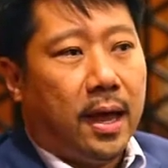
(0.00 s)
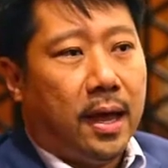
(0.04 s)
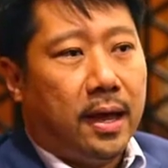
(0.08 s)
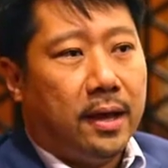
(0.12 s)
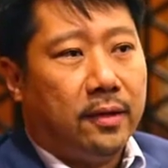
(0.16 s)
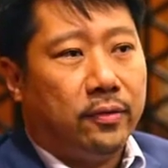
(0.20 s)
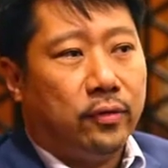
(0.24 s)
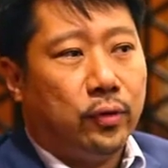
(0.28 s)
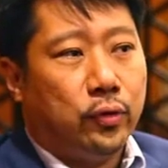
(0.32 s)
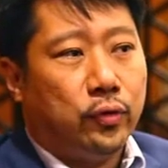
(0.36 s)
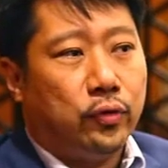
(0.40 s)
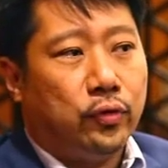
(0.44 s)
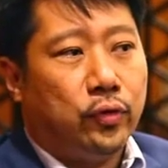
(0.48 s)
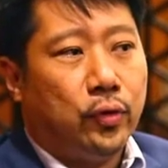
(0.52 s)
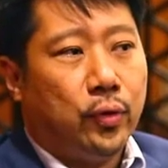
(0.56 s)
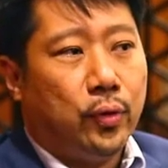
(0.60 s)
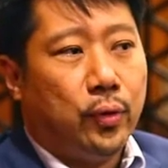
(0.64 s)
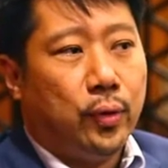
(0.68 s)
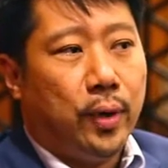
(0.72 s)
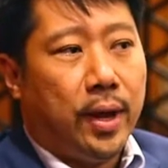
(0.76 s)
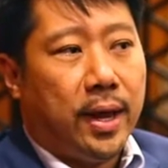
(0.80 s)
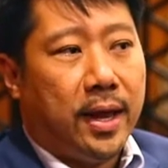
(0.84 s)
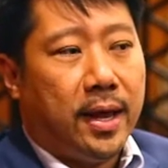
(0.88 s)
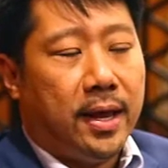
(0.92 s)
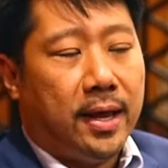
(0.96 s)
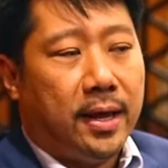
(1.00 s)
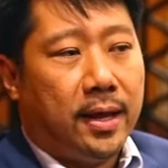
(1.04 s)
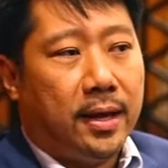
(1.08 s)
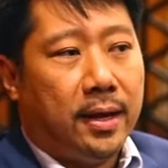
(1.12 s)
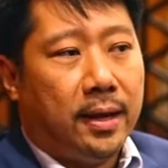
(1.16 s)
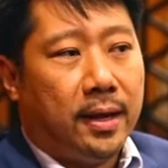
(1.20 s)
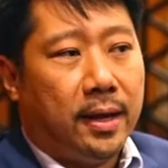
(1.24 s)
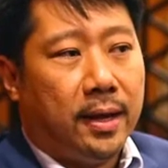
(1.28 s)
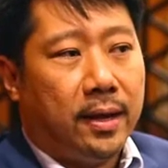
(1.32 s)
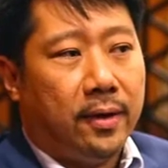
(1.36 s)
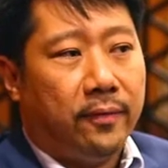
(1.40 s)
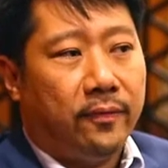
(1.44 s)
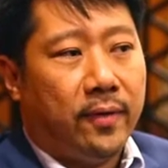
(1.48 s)
It's also
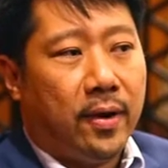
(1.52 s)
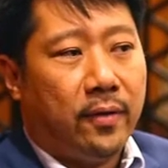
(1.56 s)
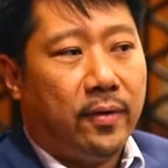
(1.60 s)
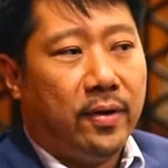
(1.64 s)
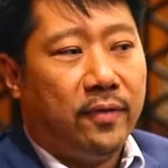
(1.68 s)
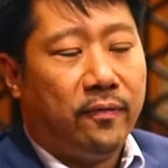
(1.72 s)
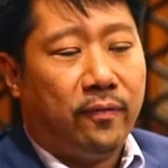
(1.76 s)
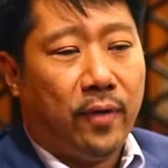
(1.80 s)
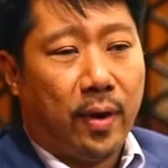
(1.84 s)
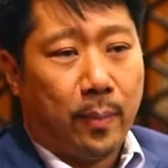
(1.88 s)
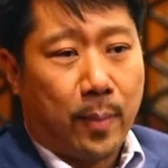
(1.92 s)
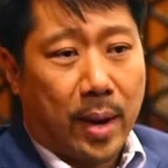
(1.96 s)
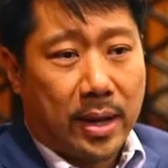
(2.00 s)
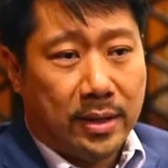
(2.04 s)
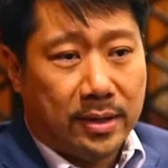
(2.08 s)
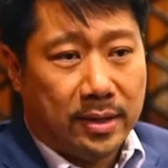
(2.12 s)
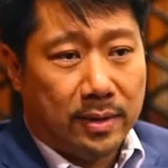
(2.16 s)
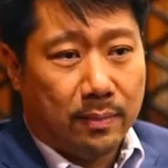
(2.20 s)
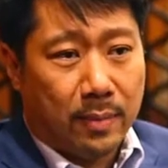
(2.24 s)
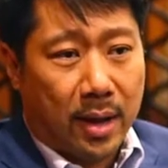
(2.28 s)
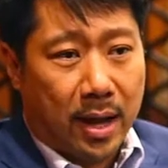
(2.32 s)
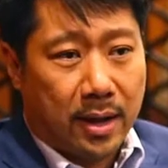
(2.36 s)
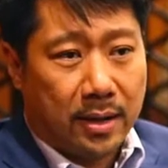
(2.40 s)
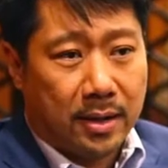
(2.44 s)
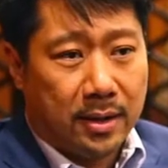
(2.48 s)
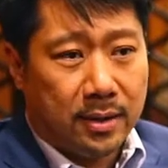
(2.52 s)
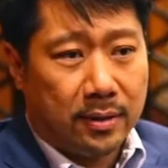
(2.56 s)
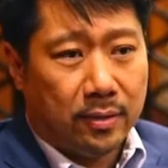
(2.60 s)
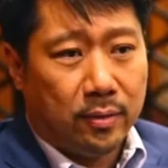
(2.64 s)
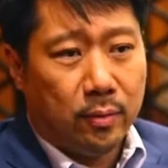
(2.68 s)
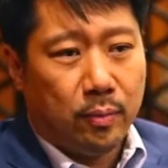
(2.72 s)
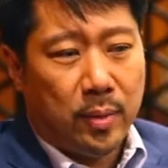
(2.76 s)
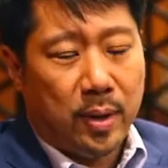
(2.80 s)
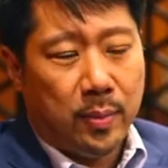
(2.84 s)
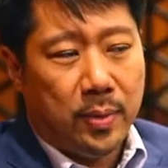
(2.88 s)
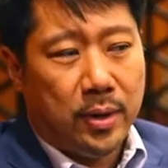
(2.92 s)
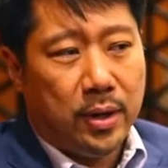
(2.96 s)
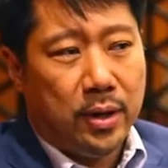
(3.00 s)
a very fragmented market,
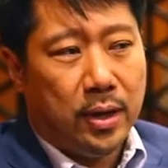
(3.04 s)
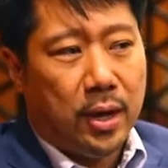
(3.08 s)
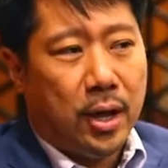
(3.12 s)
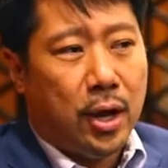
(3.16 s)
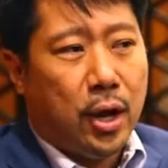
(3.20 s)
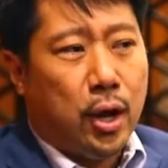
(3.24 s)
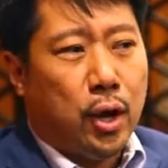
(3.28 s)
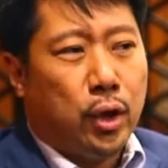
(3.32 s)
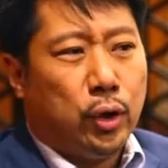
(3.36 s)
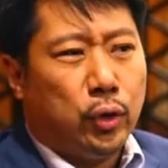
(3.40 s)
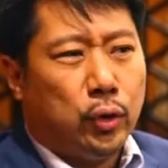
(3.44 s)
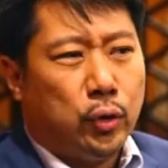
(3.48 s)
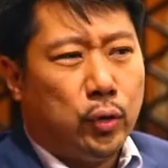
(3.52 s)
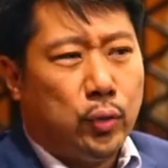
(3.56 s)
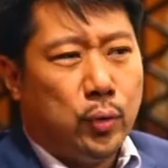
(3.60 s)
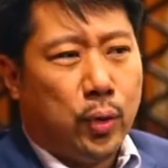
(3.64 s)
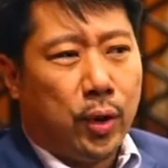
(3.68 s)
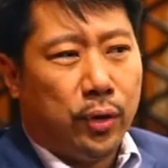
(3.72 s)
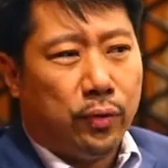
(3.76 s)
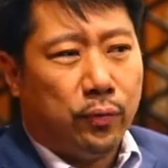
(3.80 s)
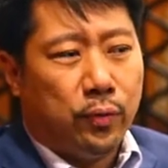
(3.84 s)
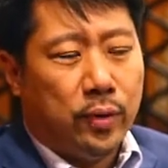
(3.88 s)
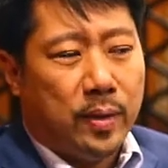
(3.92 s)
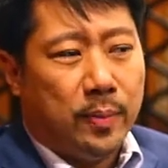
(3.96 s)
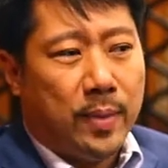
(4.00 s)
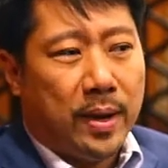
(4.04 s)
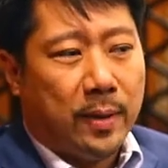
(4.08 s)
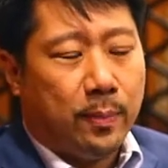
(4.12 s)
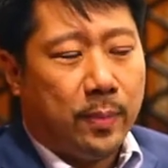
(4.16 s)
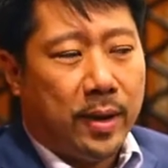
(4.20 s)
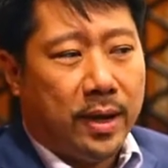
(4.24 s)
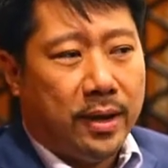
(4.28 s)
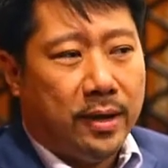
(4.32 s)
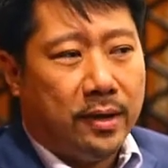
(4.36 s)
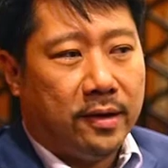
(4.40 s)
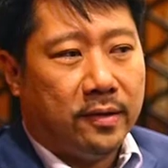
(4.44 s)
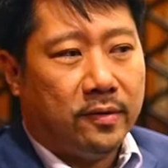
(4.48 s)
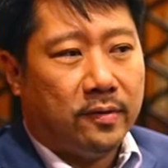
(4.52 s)
maybe 2 or 3 big
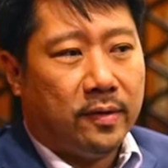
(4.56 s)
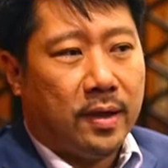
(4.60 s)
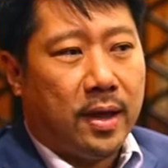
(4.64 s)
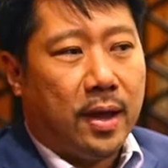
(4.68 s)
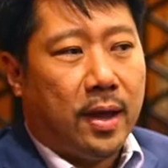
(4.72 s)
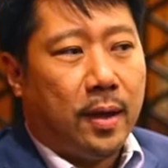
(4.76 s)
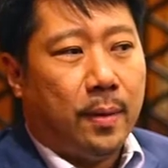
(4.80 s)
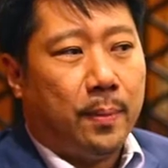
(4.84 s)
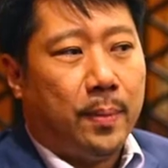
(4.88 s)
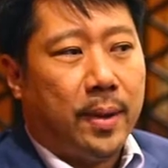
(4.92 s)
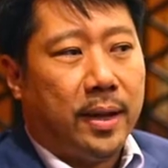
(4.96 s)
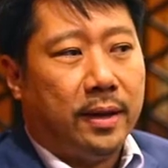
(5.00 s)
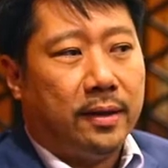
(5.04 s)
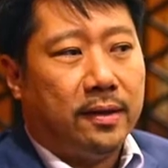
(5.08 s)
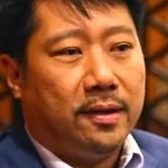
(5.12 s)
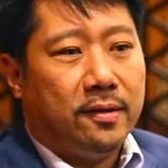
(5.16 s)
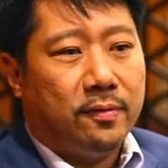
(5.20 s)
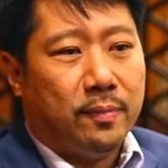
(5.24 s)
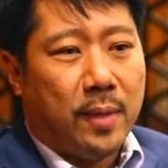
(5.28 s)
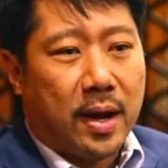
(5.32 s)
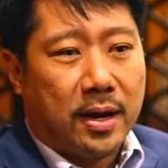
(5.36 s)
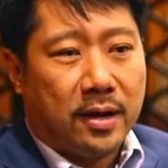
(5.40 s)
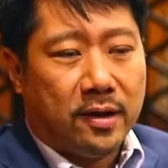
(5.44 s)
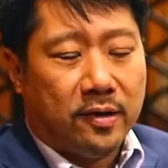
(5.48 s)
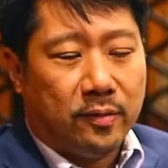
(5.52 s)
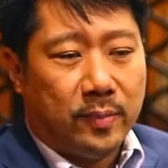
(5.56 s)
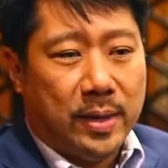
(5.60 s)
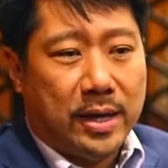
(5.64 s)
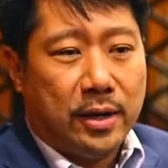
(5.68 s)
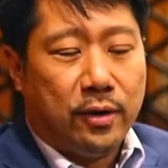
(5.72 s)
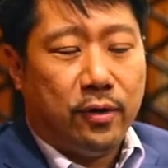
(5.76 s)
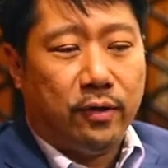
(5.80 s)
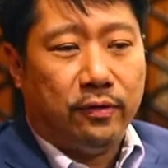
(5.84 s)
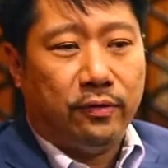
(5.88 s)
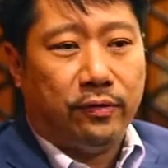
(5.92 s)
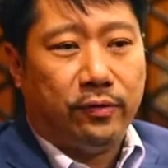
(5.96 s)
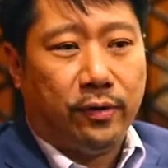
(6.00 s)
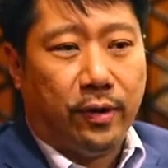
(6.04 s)
players, but this market is being
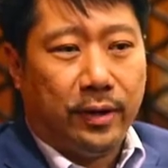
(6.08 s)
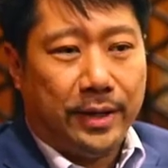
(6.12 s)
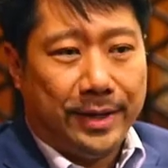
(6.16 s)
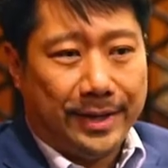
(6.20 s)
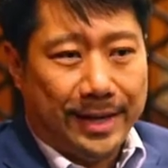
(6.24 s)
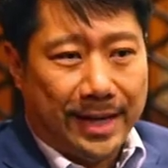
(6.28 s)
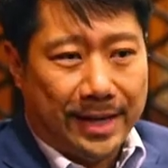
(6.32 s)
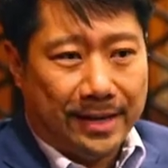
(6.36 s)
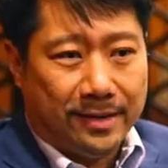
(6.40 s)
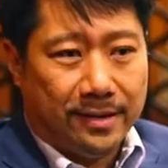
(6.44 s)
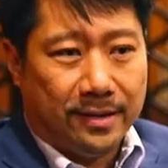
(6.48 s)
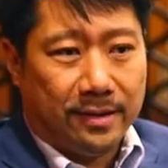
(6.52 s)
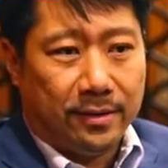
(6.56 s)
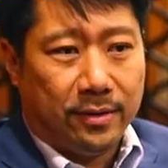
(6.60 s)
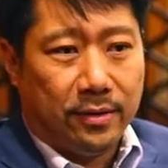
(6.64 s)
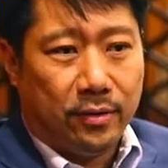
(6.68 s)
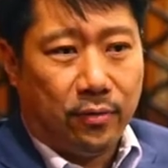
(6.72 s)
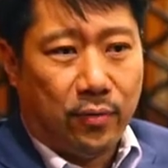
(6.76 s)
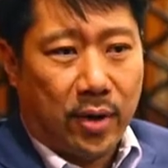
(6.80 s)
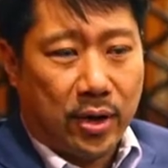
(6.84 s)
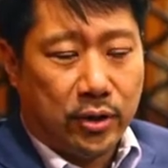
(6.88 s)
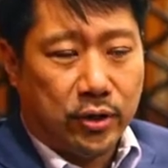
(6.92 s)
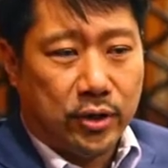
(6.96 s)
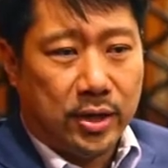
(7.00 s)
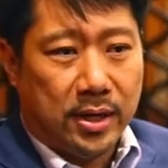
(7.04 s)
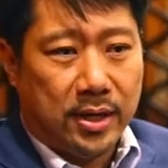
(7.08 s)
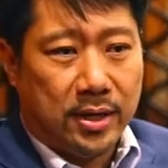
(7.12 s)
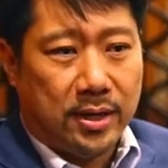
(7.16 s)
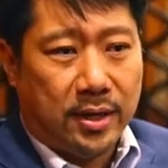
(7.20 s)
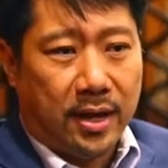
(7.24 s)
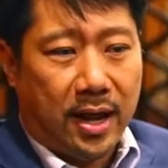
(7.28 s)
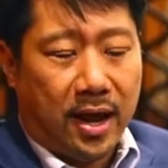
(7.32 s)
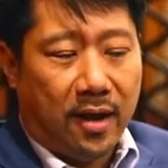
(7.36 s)
consolidated gradually.